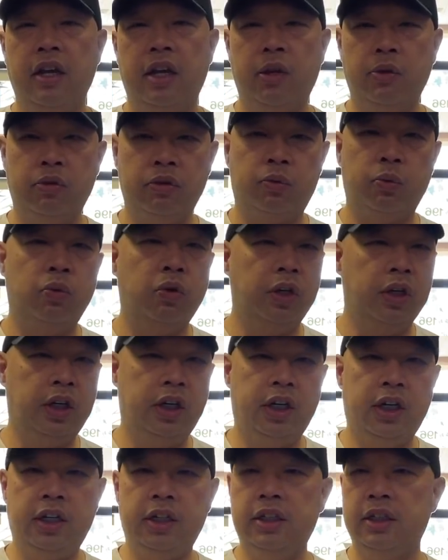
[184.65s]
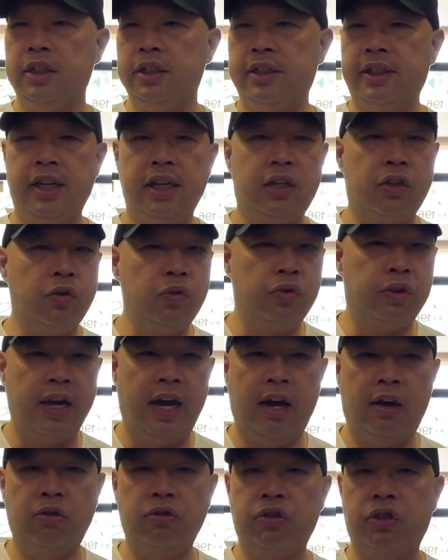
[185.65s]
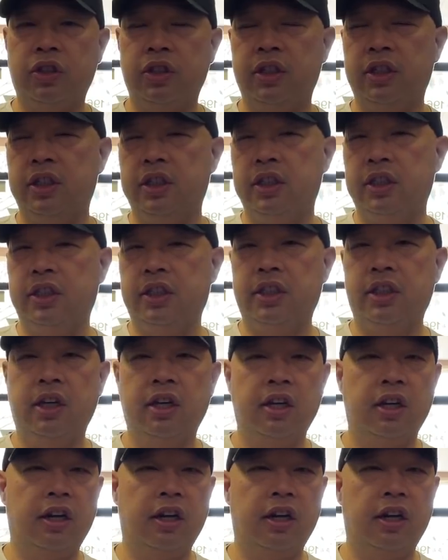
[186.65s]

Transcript: it was wood, T2000s,